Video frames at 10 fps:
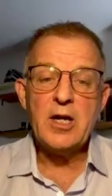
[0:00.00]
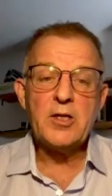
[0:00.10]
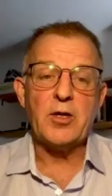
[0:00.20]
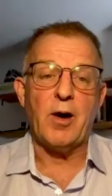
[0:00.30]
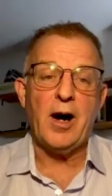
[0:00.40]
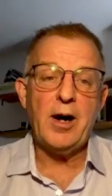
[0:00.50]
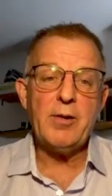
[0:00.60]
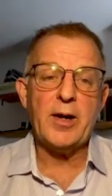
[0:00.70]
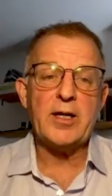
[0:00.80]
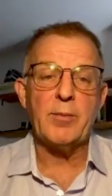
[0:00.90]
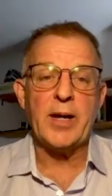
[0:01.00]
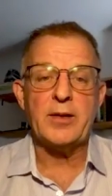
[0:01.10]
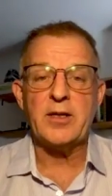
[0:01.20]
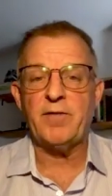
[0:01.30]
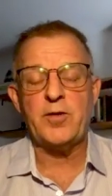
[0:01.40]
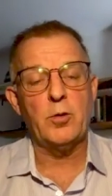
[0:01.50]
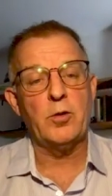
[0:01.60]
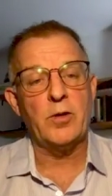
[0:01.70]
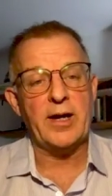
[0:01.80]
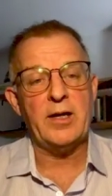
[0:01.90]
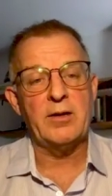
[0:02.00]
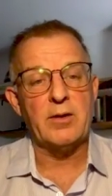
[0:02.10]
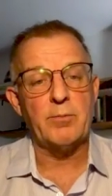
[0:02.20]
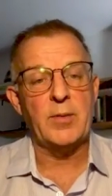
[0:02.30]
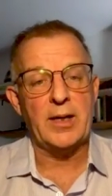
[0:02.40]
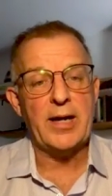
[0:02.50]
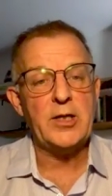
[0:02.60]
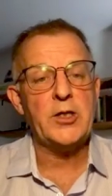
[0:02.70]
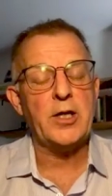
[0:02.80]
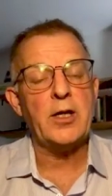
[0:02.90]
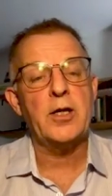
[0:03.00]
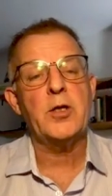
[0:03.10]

So I recommend if you're in Malaysia,